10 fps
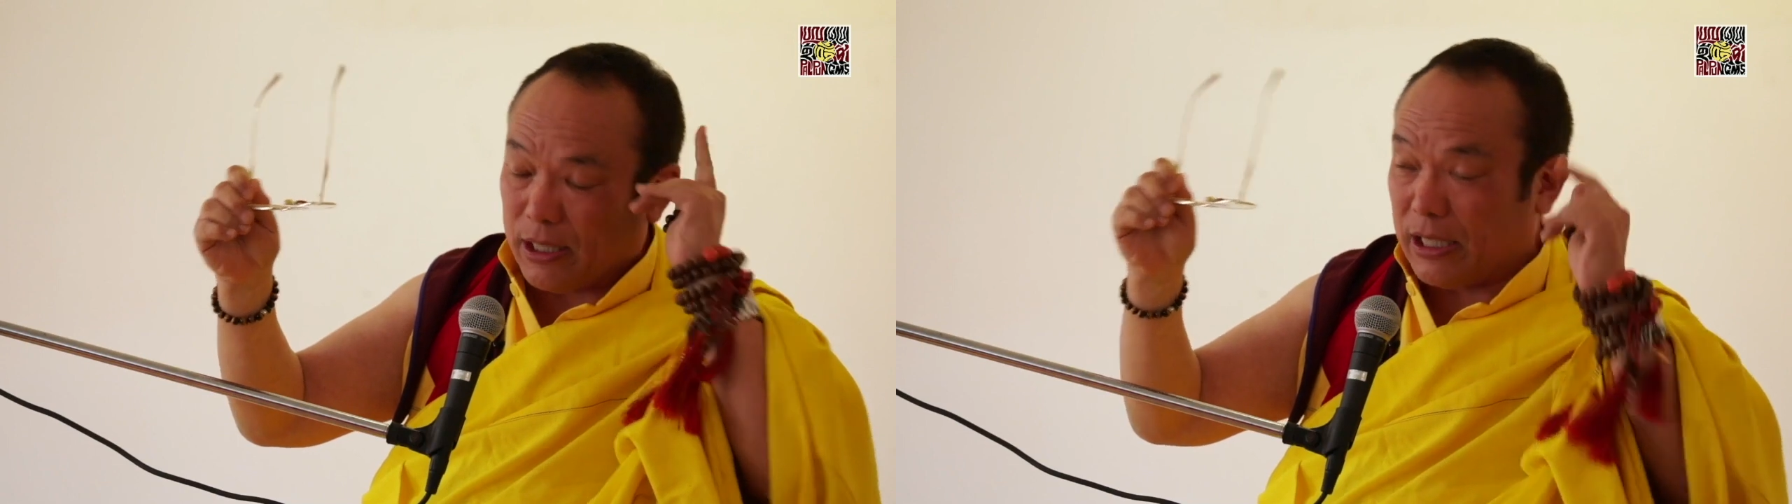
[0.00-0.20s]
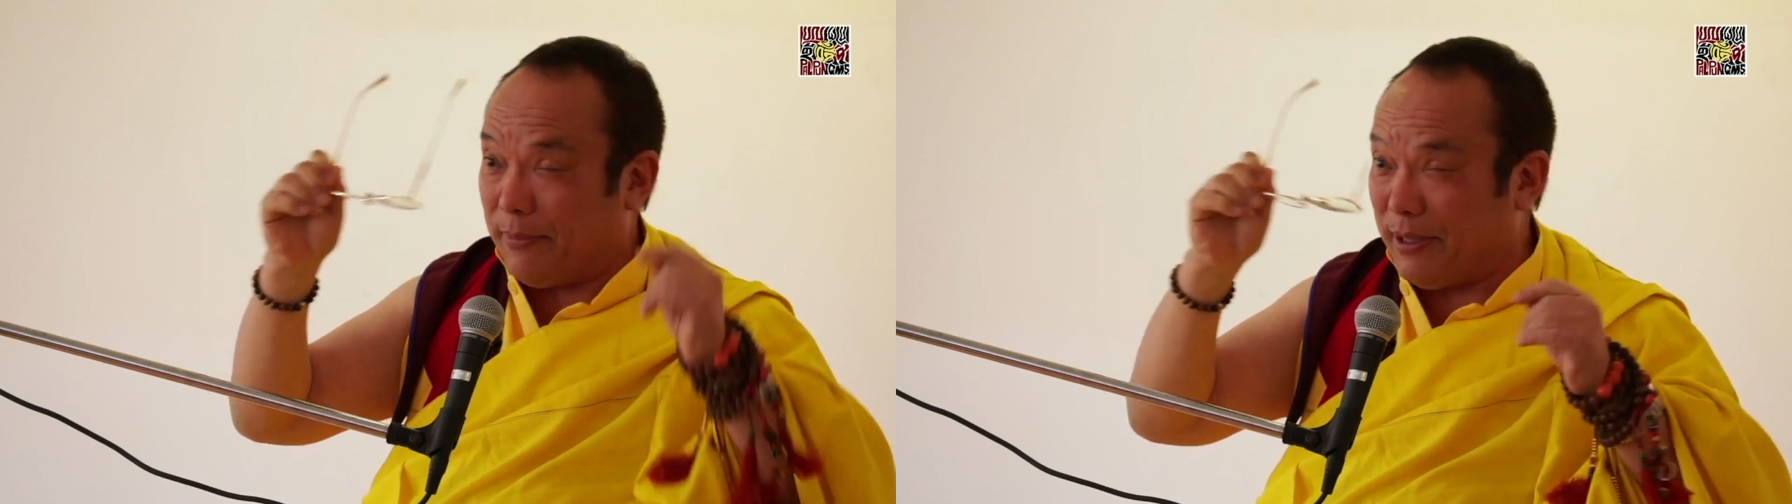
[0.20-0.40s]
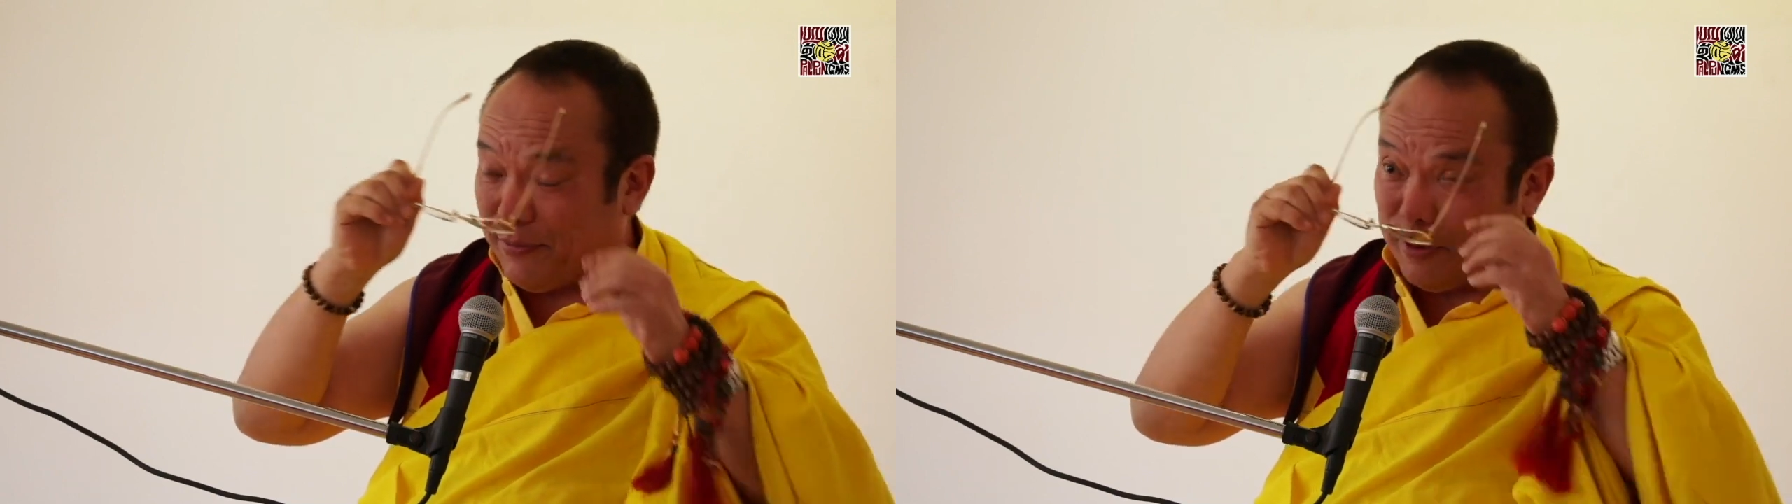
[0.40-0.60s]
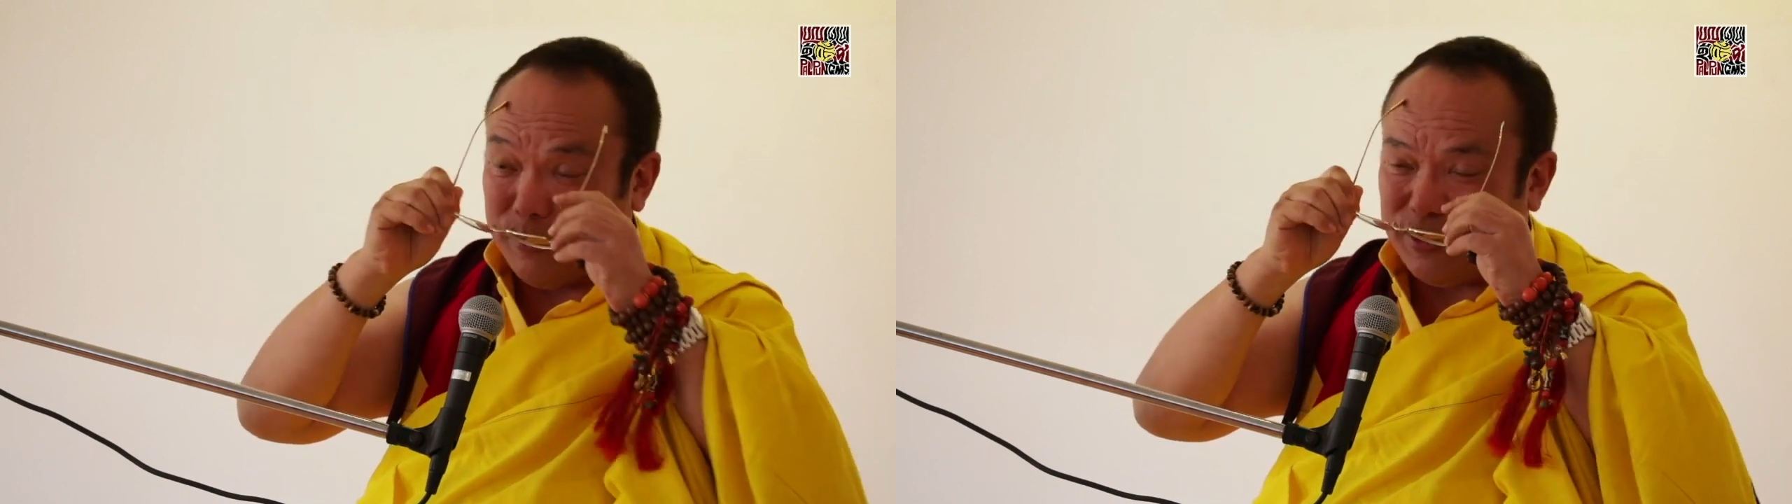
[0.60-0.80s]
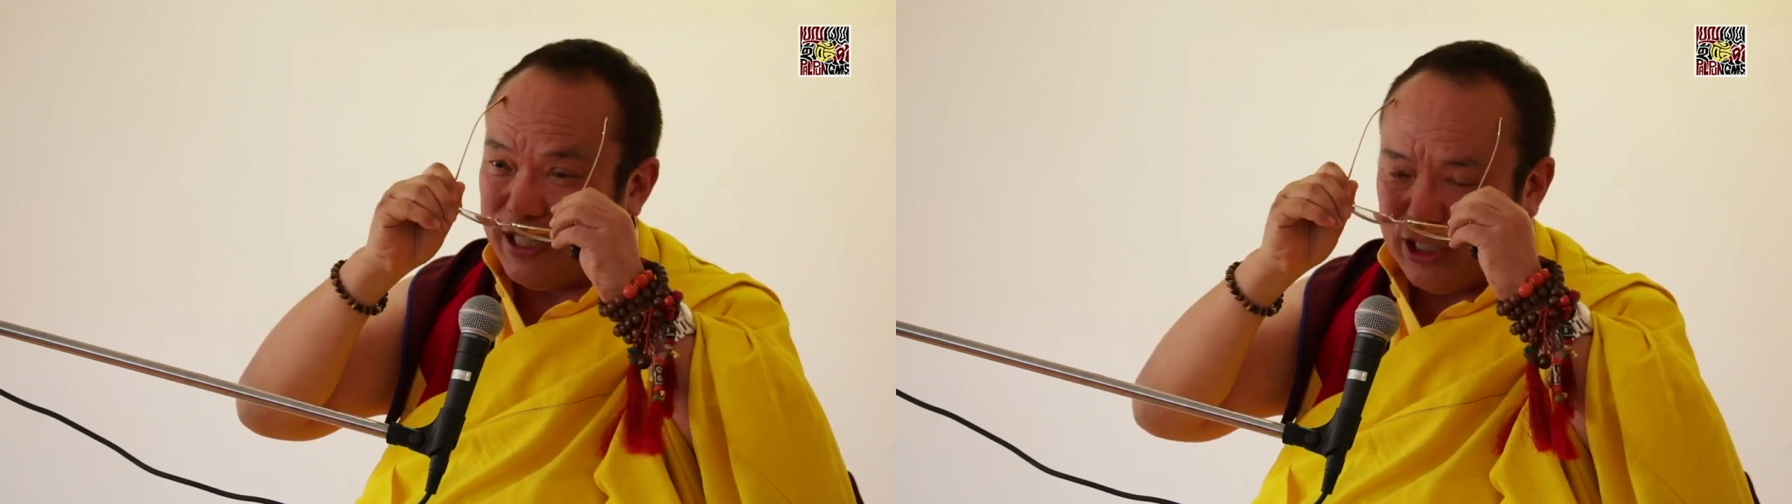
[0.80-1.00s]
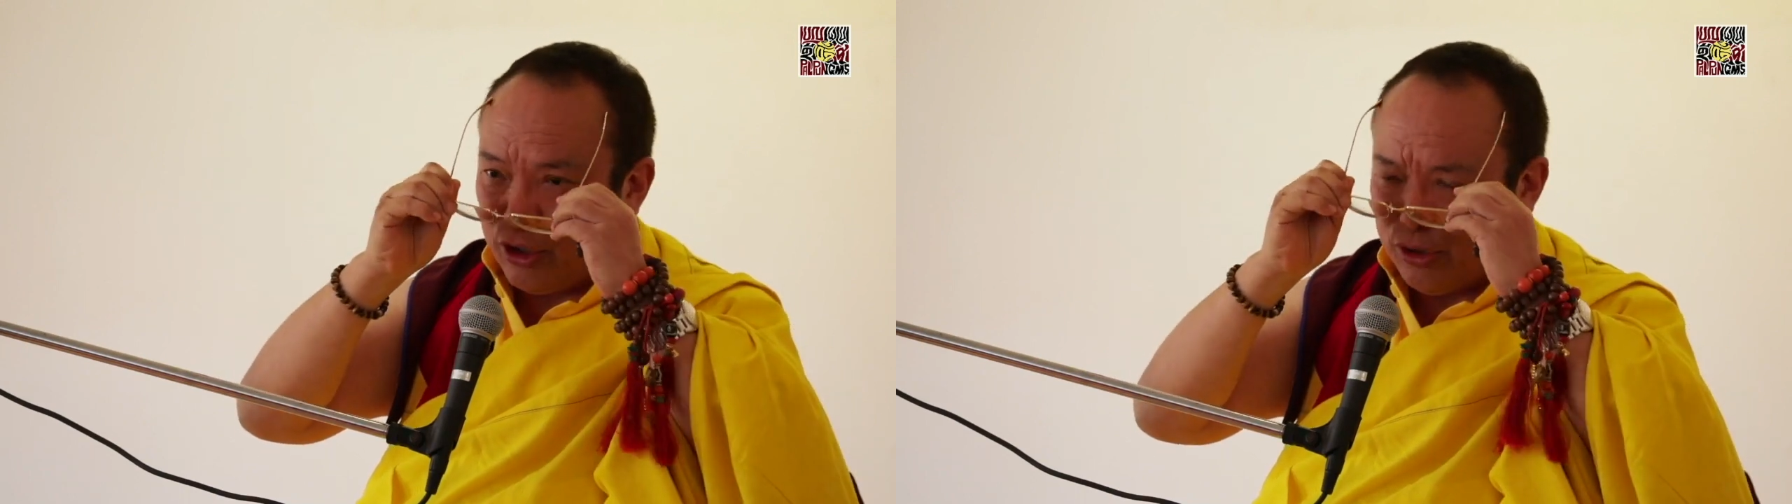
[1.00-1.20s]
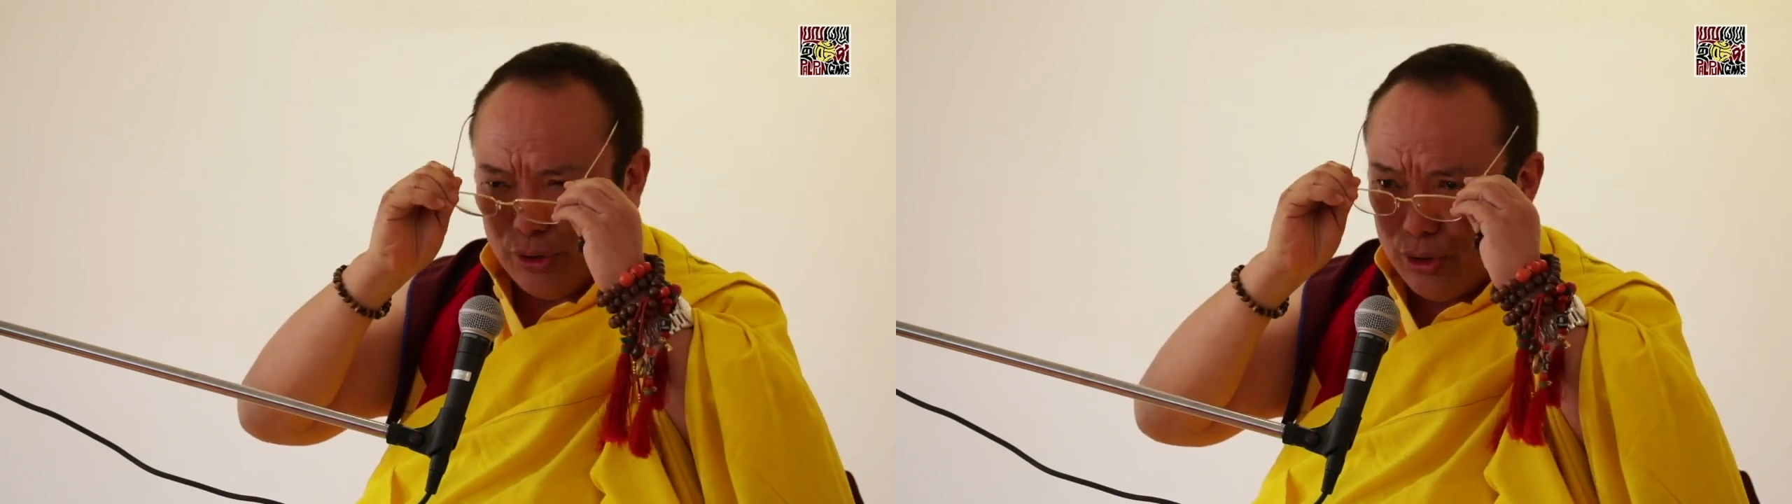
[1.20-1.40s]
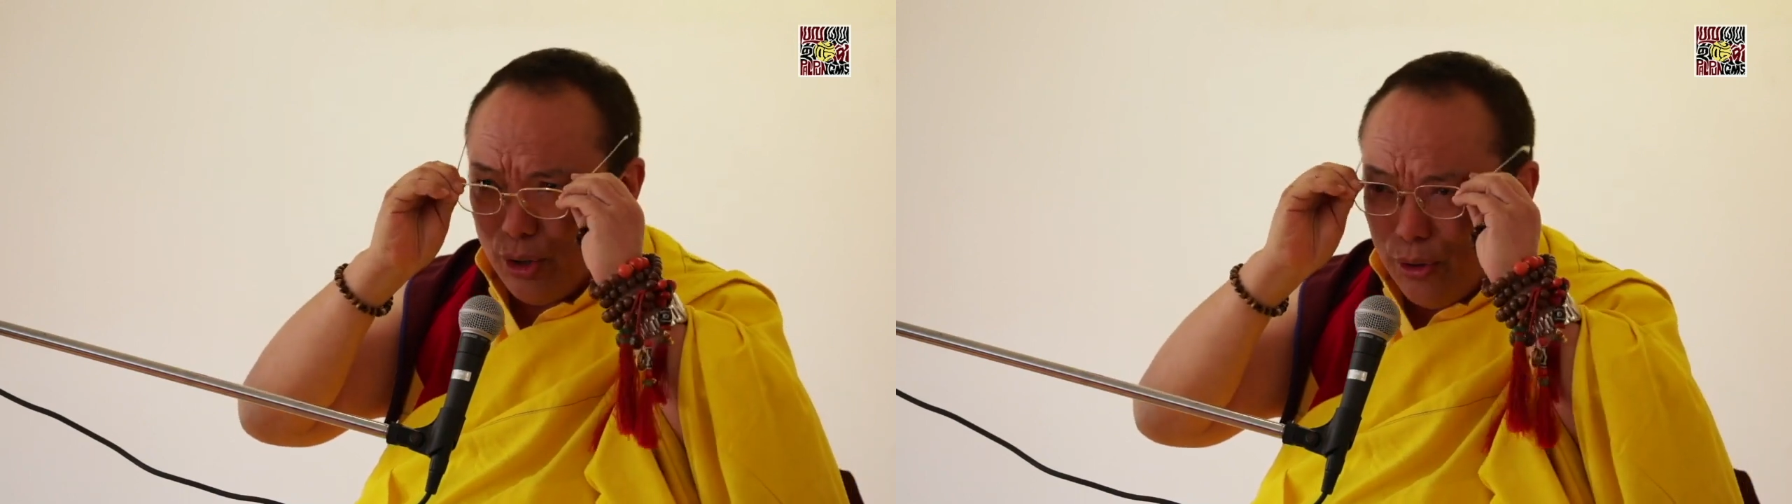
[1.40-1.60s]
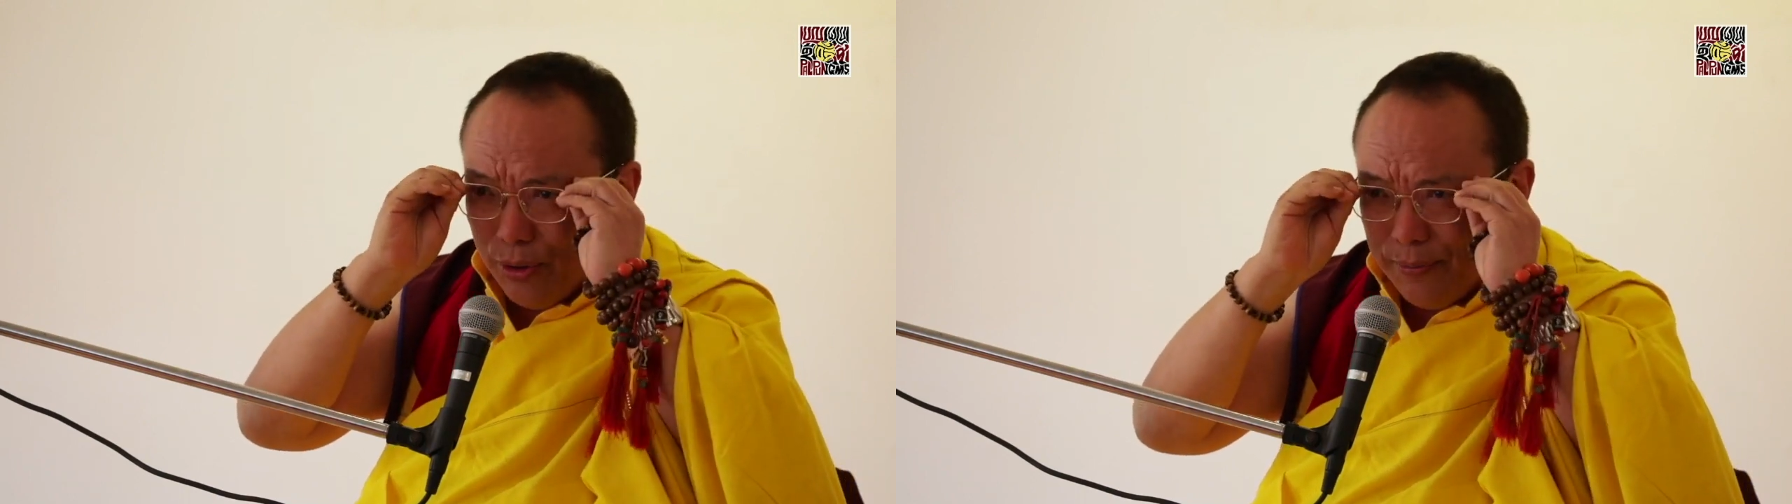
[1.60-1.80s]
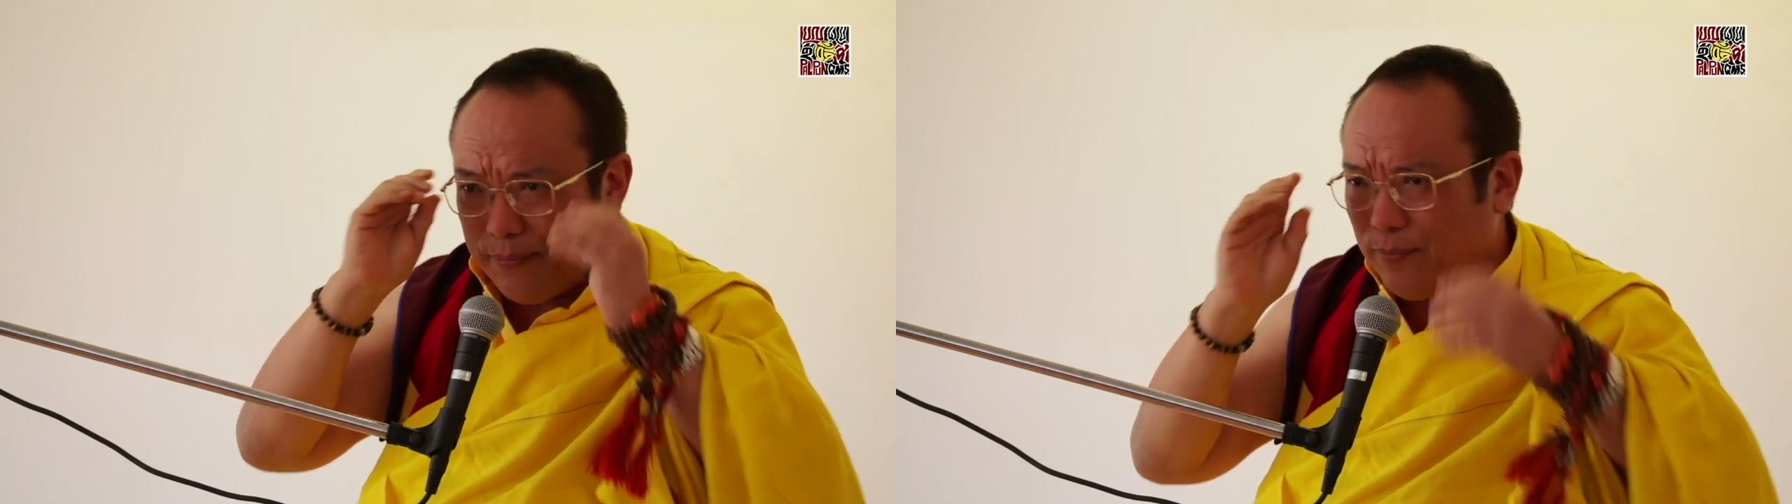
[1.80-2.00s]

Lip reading: are coming from religion. No,